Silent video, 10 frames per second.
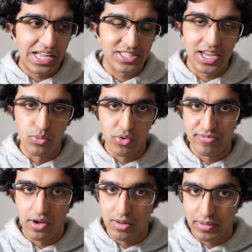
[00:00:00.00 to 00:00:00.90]
a time
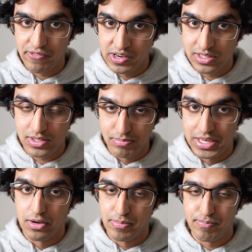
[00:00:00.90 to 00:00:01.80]
with all my friends to
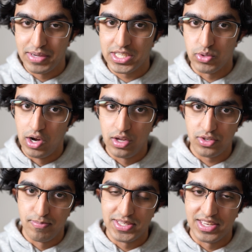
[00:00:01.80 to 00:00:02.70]
meet up because we're all
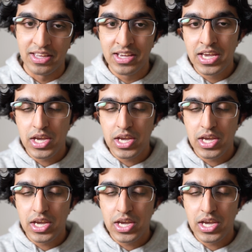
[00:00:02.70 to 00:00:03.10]
so busy.